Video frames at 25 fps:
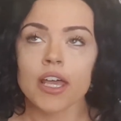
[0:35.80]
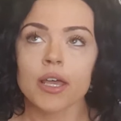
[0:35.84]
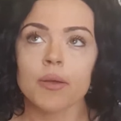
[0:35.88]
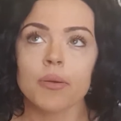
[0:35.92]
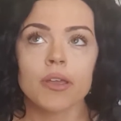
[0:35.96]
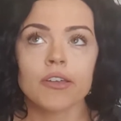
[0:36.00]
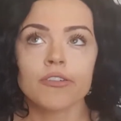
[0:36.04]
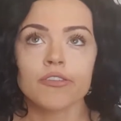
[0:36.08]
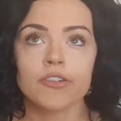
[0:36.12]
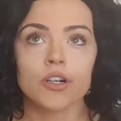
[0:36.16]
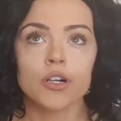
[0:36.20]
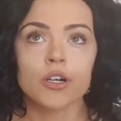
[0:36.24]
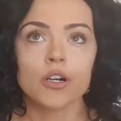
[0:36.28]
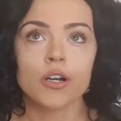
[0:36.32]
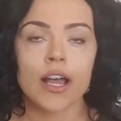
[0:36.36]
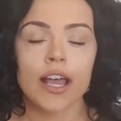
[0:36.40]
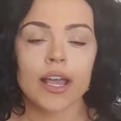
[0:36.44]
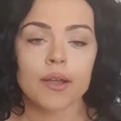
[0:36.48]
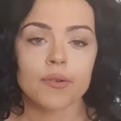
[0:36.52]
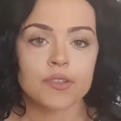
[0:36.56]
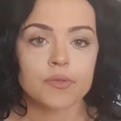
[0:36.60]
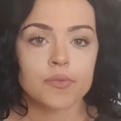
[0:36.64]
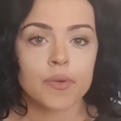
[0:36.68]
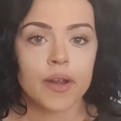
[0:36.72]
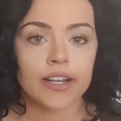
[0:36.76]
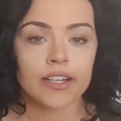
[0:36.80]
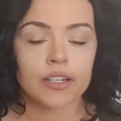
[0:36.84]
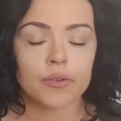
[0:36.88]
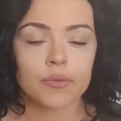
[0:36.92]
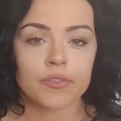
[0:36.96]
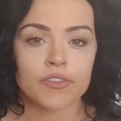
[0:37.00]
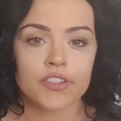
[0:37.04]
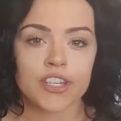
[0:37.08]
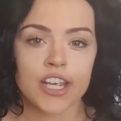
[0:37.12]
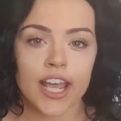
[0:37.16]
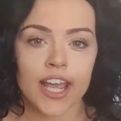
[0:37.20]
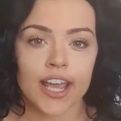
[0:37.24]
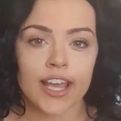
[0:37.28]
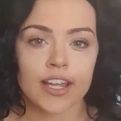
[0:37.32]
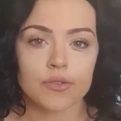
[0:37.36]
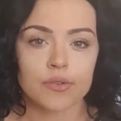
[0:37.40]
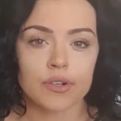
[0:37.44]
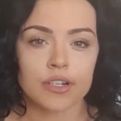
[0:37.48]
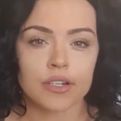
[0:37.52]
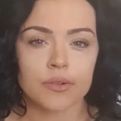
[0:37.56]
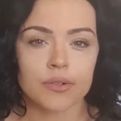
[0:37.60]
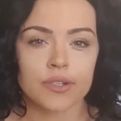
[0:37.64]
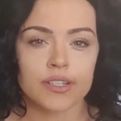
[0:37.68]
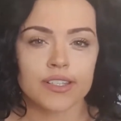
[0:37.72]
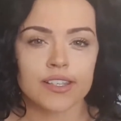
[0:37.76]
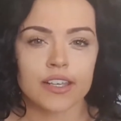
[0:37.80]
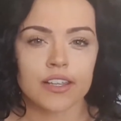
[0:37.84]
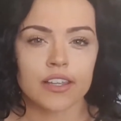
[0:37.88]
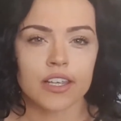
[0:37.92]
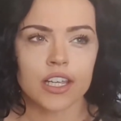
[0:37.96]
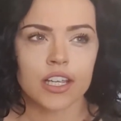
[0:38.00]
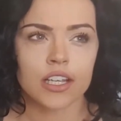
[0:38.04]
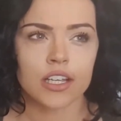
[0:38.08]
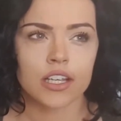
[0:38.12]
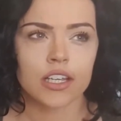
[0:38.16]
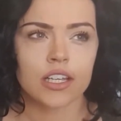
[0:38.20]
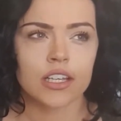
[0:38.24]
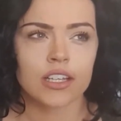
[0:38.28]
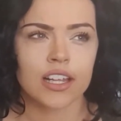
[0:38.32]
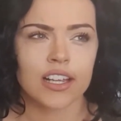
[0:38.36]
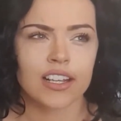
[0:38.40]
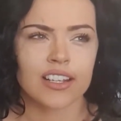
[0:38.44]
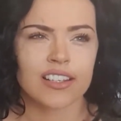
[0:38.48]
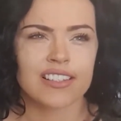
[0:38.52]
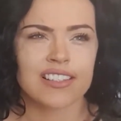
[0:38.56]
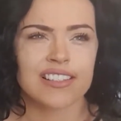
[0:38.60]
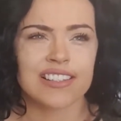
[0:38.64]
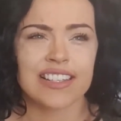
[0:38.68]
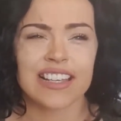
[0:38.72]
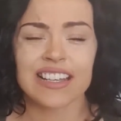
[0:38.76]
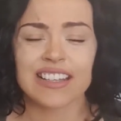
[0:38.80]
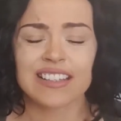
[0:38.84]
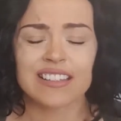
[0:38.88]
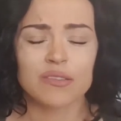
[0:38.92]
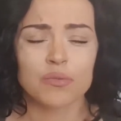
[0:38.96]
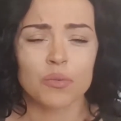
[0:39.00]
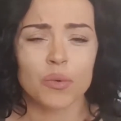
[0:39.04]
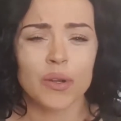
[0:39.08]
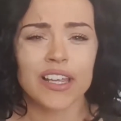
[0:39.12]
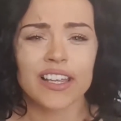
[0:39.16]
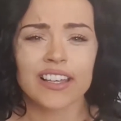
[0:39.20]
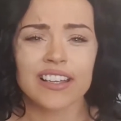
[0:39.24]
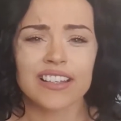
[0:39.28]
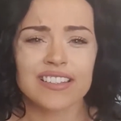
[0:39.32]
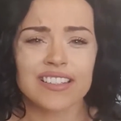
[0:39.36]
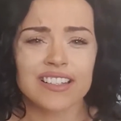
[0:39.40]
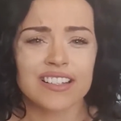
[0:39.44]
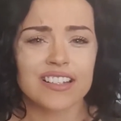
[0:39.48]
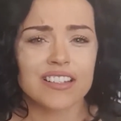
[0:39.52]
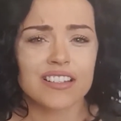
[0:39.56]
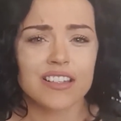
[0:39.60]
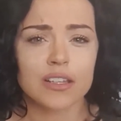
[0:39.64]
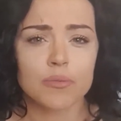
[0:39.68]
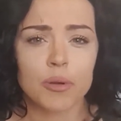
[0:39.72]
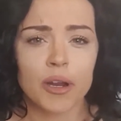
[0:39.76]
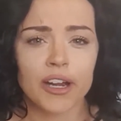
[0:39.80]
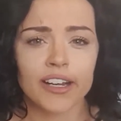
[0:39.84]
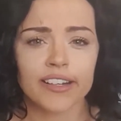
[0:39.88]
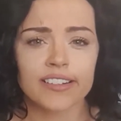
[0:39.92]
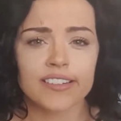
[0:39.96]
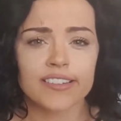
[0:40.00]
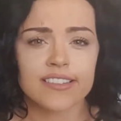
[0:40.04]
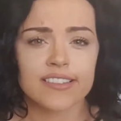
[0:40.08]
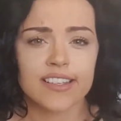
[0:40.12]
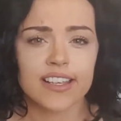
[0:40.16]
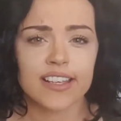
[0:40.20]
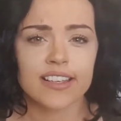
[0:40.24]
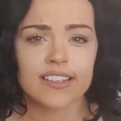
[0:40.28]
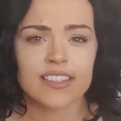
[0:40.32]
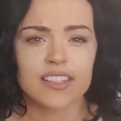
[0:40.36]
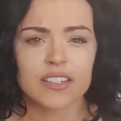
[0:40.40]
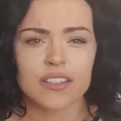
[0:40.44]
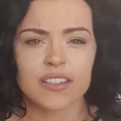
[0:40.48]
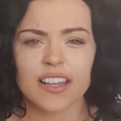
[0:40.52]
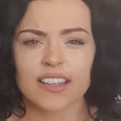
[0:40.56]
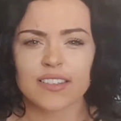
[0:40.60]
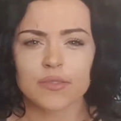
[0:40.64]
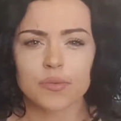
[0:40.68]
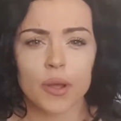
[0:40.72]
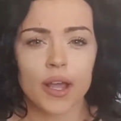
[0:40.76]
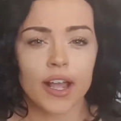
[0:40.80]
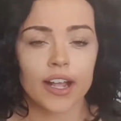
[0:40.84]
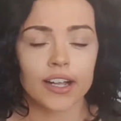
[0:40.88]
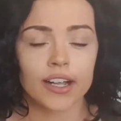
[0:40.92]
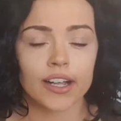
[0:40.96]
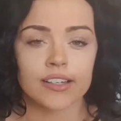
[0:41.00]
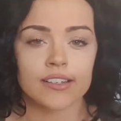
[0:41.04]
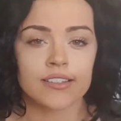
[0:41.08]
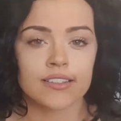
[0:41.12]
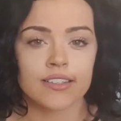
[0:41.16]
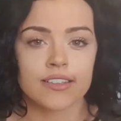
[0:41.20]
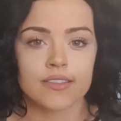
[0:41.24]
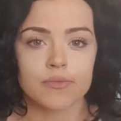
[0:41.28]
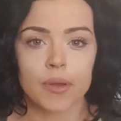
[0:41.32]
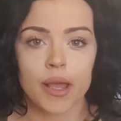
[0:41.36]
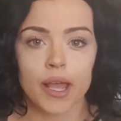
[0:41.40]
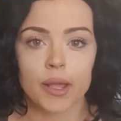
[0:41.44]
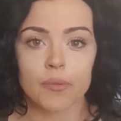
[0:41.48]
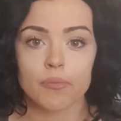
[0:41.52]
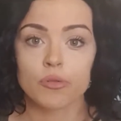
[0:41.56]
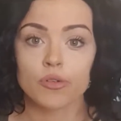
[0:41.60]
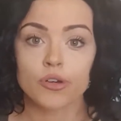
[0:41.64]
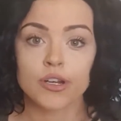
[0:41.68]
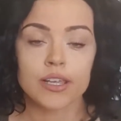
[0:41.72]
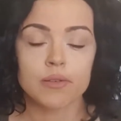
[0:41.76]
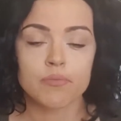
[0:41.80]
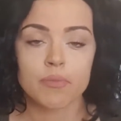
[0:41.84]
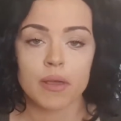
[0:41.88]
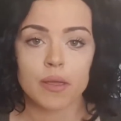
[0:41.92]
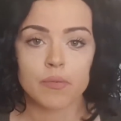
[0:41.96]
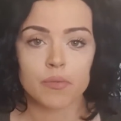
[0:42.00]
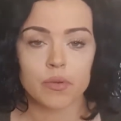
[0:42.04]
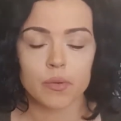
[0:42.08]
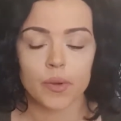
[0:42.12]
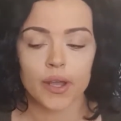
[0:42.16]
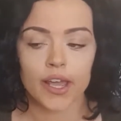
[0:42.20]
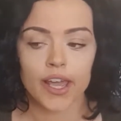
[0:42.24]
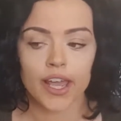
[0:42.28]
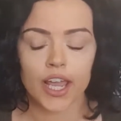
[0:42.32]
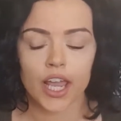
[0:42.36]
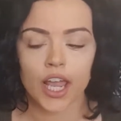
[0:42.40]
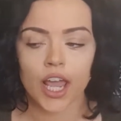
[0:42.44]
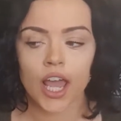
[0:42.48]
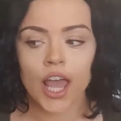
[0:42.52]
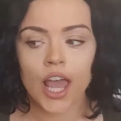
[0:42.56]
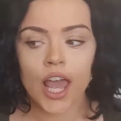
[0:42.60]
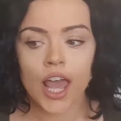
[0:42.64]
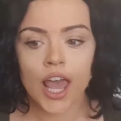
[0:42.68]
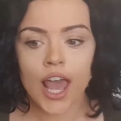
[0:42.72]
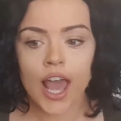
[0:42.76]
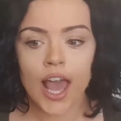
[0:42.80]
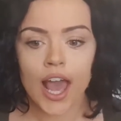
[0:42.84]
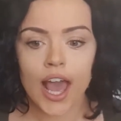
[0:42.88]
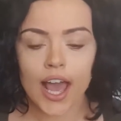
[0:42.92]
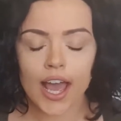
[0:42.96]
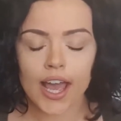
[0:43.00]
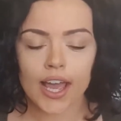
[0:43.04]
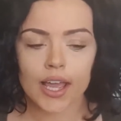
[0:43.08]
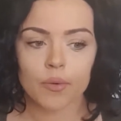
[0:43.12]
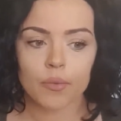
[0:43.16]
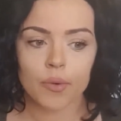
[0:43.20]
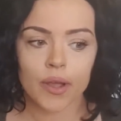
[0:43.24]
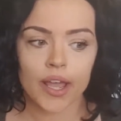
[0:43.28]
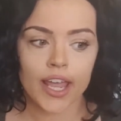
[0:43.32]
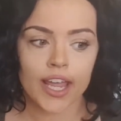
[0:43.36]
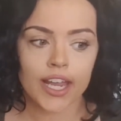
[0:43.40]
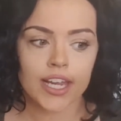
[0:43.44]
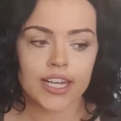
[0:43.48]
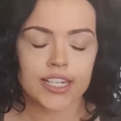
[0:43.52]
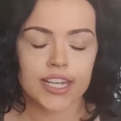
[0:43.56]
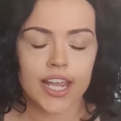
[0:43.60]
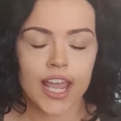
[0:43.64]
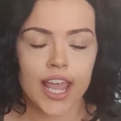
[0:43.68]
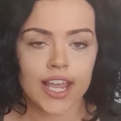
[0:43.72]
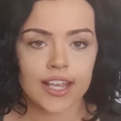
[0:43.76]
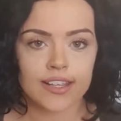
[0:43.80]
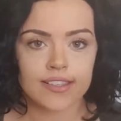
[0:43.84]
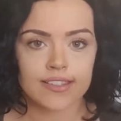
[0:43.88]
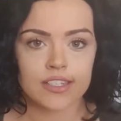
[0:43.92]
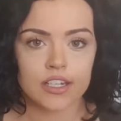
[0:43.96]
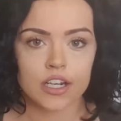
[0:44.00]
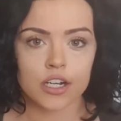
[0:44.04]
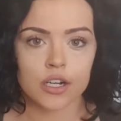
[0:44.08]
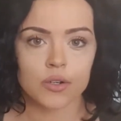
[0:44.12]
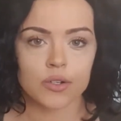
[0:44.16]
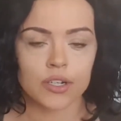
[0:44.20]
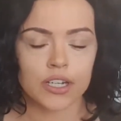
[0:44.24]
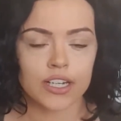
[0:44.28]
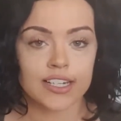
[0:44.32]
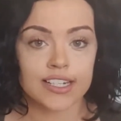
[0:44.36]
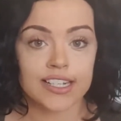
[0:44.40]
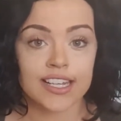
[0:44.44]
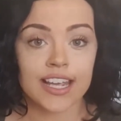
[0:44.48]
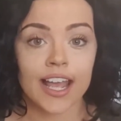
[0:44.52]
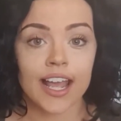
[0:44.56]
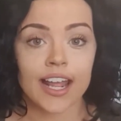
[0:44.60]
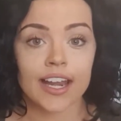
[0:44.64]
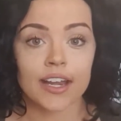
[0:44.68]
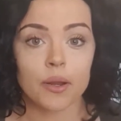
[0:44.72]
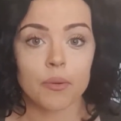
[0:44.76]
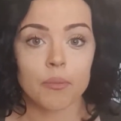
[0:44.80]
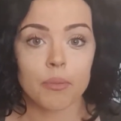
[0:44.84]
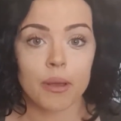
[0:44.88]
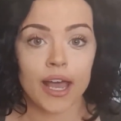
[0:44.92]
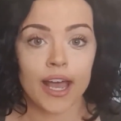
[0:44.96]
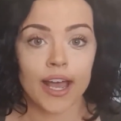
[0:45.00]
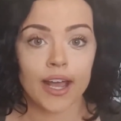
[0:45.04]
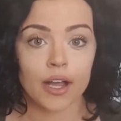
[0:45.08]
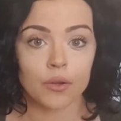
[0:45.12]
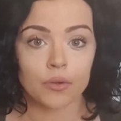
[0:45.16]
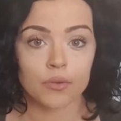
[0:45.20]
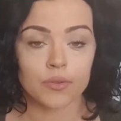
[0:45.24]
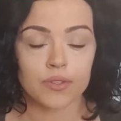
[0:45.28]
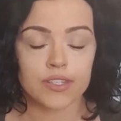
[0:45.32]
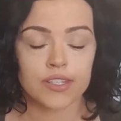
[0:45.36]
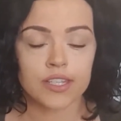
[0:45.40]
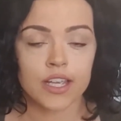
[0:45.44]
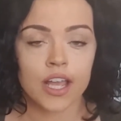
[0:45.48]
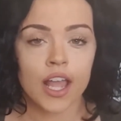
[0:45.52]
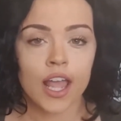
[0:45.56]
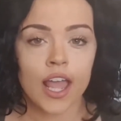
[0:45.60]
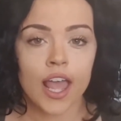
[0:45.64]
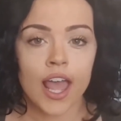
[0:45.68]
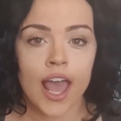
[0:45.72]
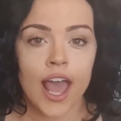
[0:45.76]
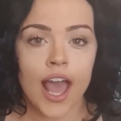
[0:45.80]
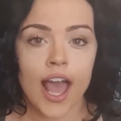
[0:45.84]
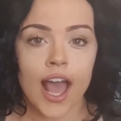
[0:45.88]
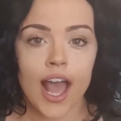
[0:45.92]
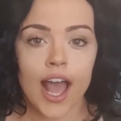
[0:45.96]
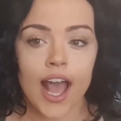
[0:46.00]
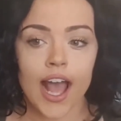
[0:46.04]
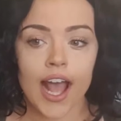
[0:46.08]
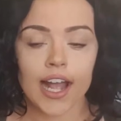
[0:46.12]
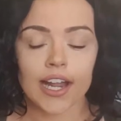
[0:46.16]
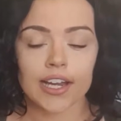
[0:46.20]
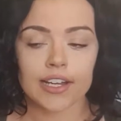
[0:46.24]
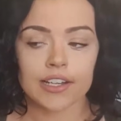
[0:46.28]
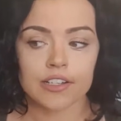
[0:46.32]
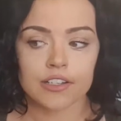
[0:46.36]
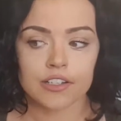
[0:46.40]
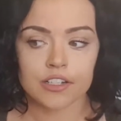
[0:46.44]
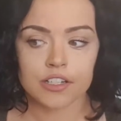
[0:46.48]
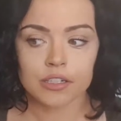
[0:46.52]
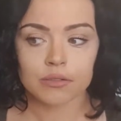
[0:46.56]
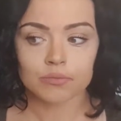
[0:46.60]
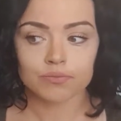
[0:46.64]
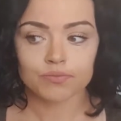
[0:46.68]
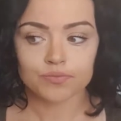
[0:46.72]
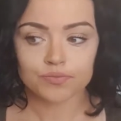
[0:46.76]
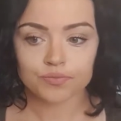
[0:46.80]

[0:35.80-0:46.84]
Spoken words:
Before I was pregnant with Ted, when I was I think like 6 weeks into the pregnancy, so that's what I class as my pre-baby weight, I weighed 8 stone and 10 pounds. And